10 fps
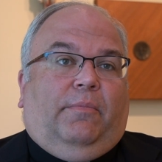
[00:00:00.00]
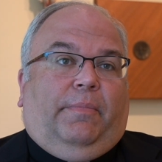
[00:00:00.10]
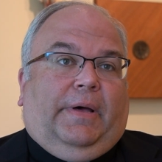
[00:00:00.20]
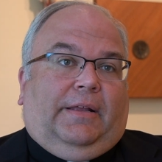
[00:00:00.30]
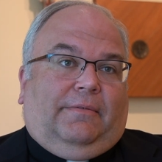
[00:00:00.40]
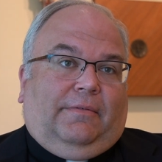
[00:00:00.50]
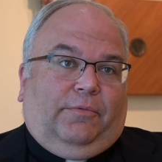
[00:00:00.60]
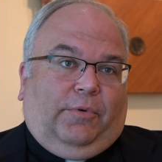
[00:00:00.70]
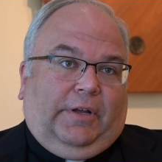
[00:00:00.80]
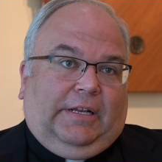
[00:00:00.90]
but
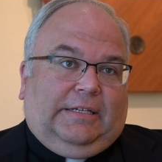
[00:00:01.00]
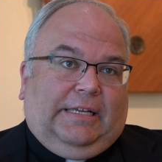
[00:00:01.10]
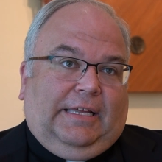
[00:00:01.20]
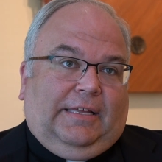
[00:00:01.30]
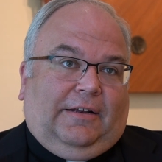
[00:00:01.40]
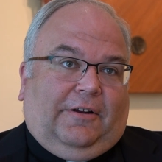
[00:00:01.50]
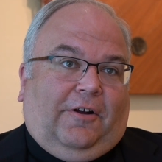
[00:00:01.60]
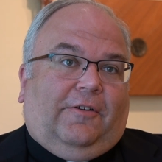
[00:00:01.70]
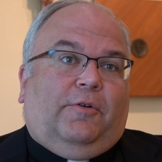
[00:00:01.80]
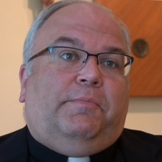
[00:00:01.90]
we're going to take it at
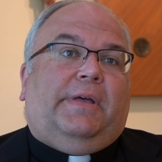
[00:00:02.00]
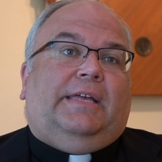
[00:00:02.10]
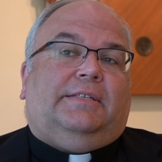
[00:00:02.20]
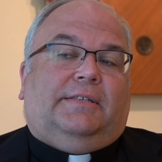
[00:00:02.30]
our own pace,